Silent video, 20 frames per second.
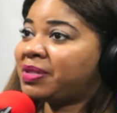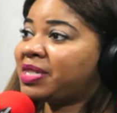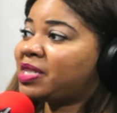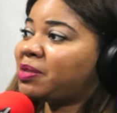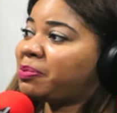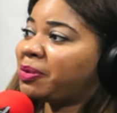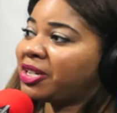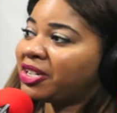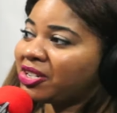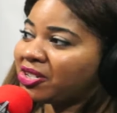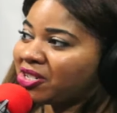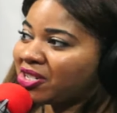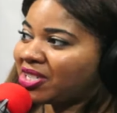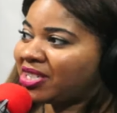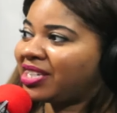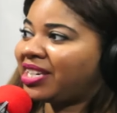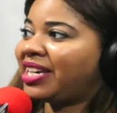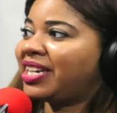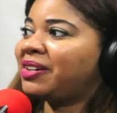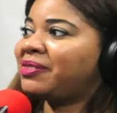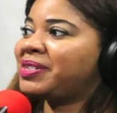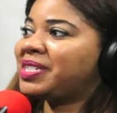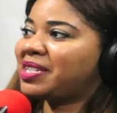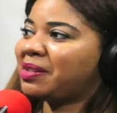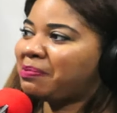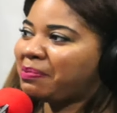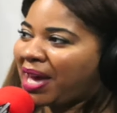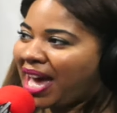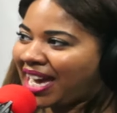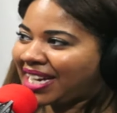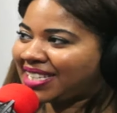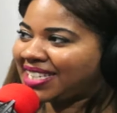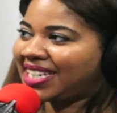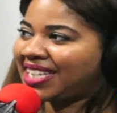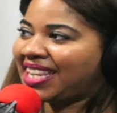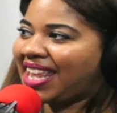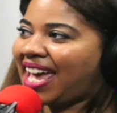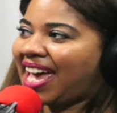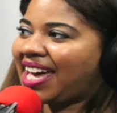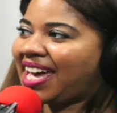spiritually it was impacting that.